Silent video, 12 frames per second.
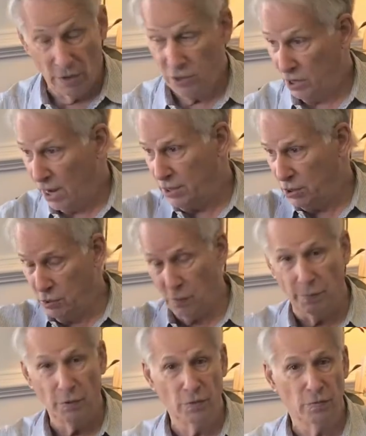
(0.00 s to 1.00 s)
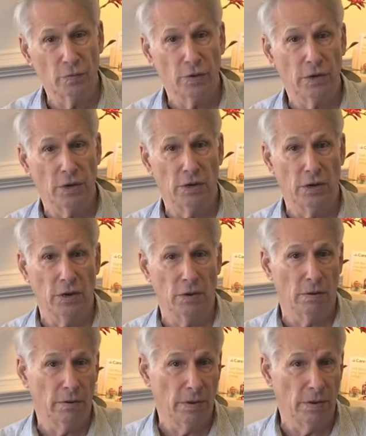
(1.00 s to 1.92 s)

It's not that you approve of what they did or